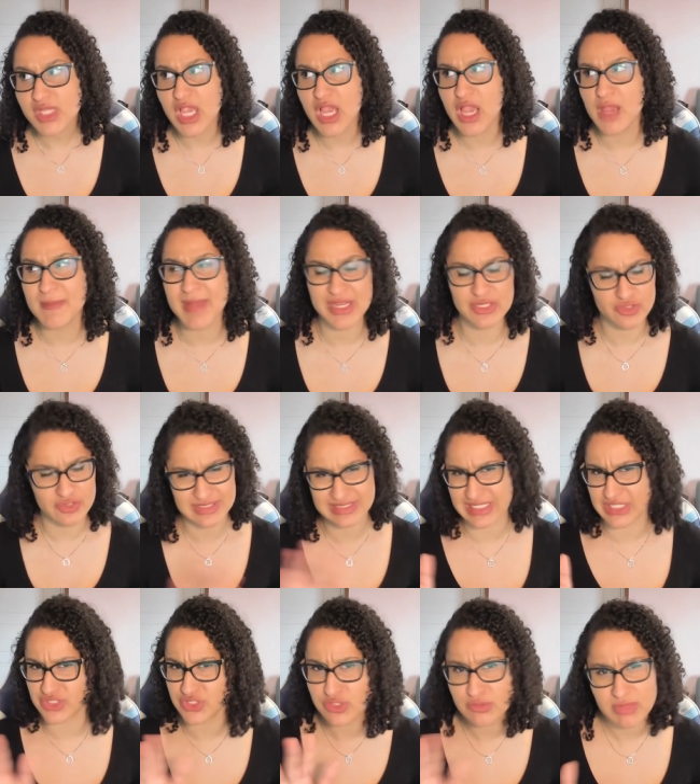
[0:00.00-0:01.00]
Um, and not to
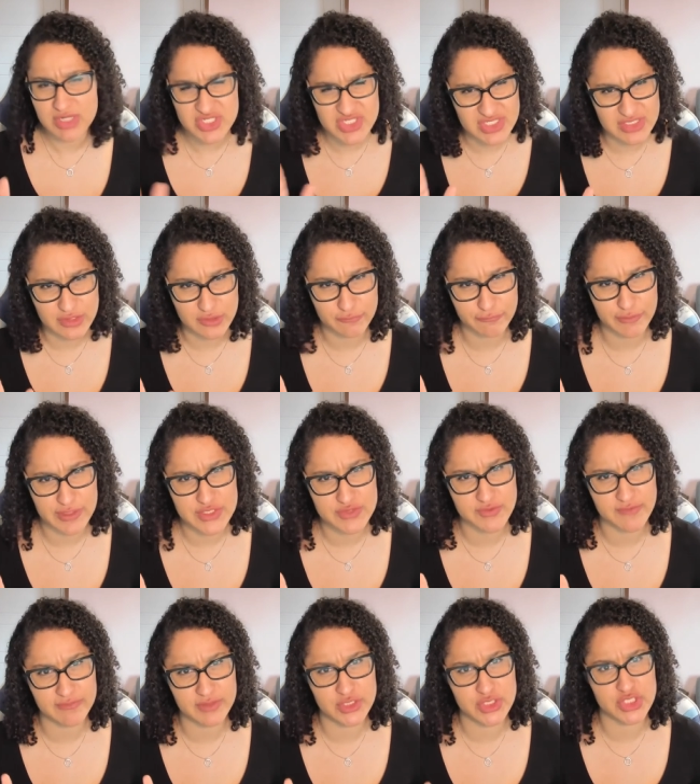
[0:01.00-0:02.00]
get too much into the French
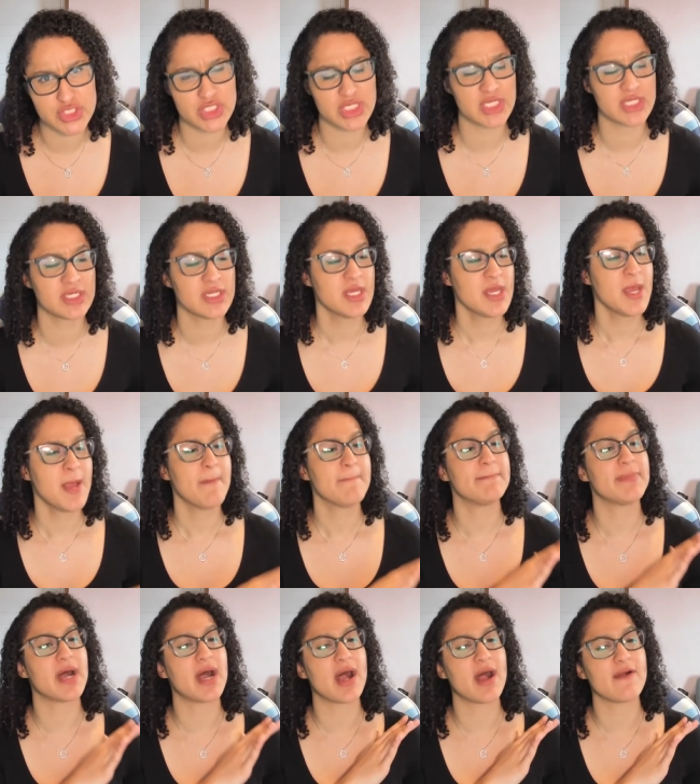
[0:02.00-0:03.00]
Revolution,
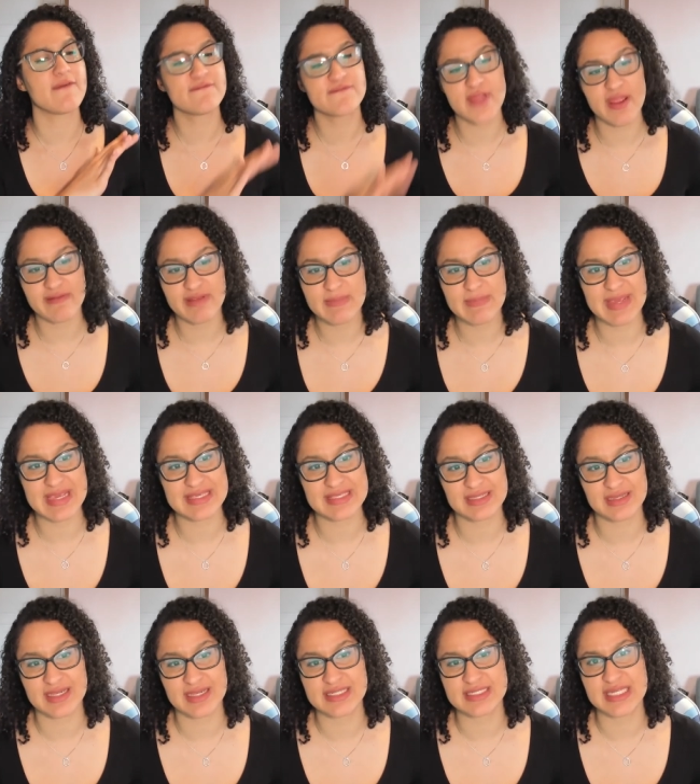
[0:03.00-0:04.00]
but very
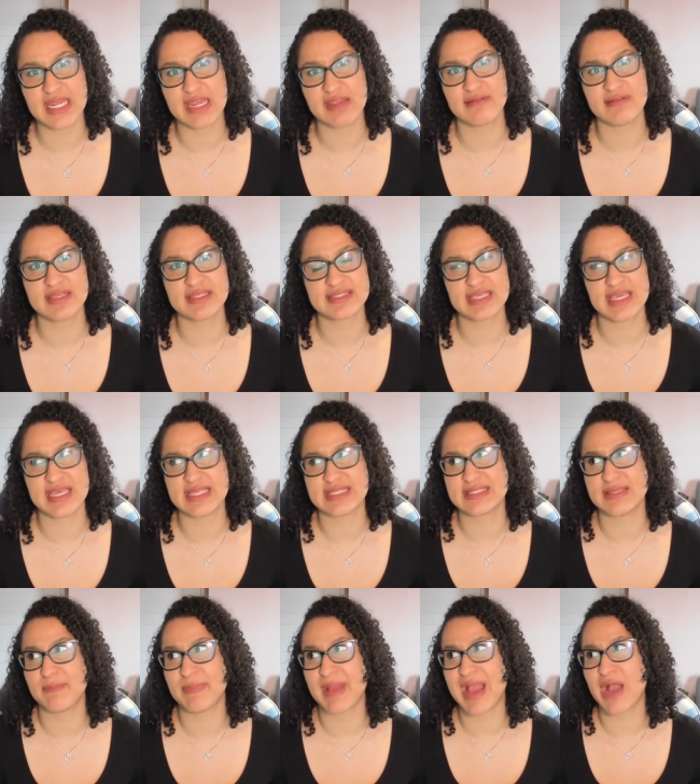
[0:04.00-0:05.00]
basic idea it's it's
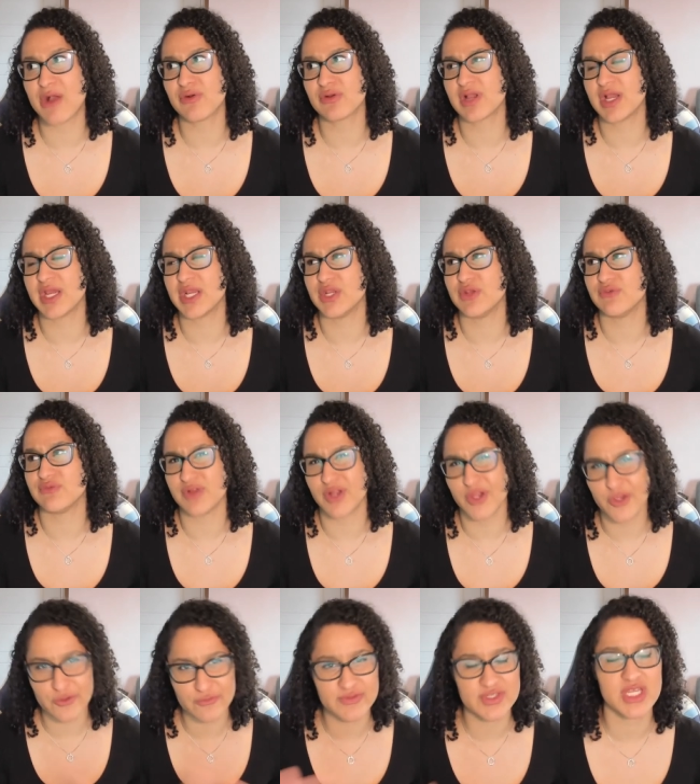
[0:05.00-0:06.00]
about kind of
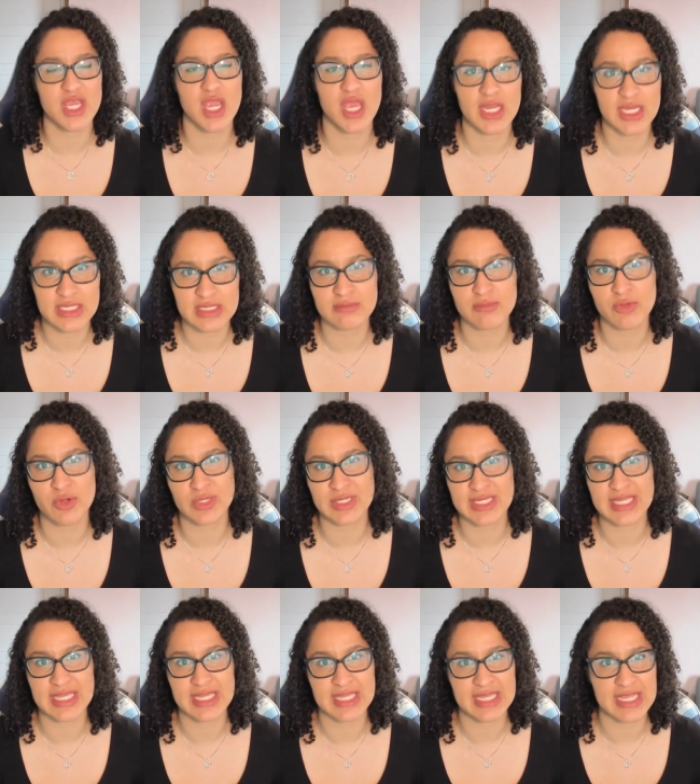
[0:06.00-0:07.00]
overturning the
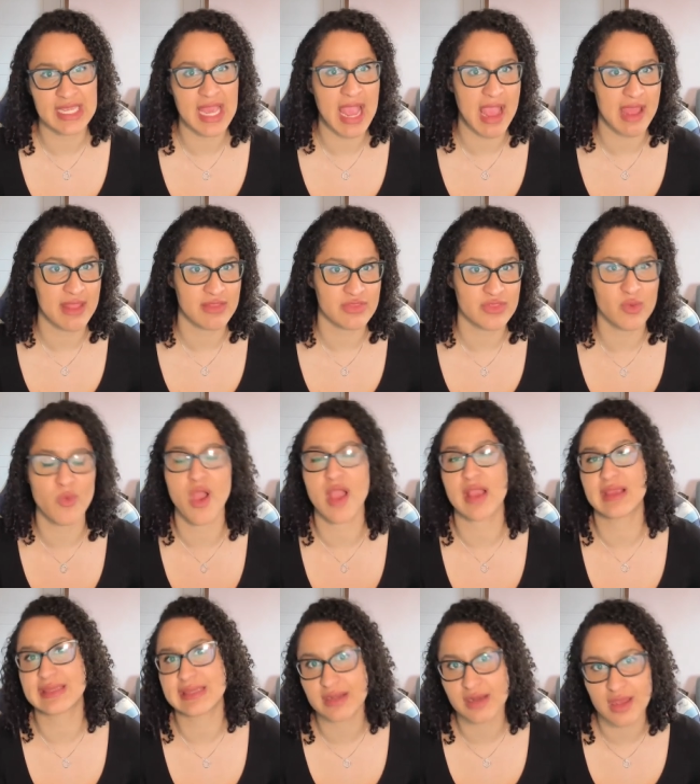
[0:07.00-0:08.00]
monarchy and the
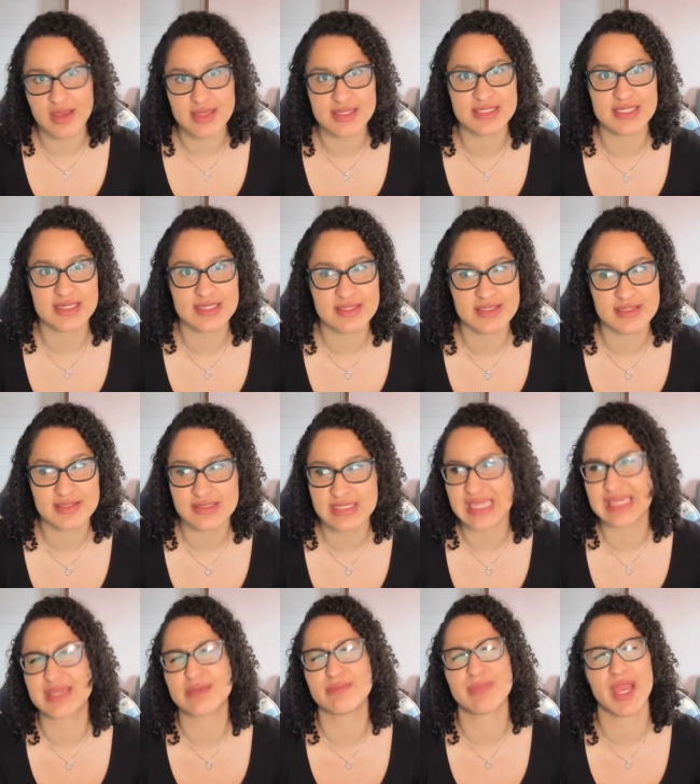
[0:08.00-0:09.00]
working classes
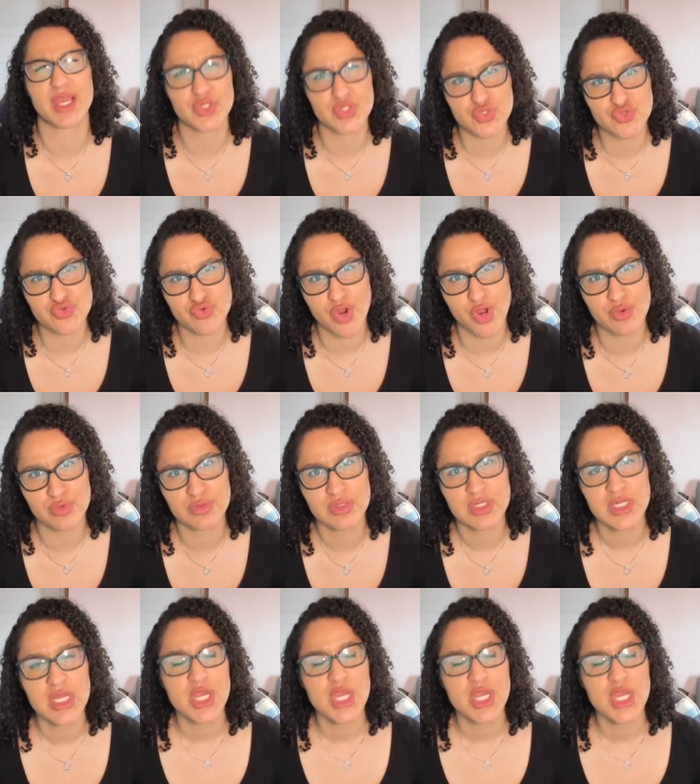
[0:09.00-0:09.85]
taking back control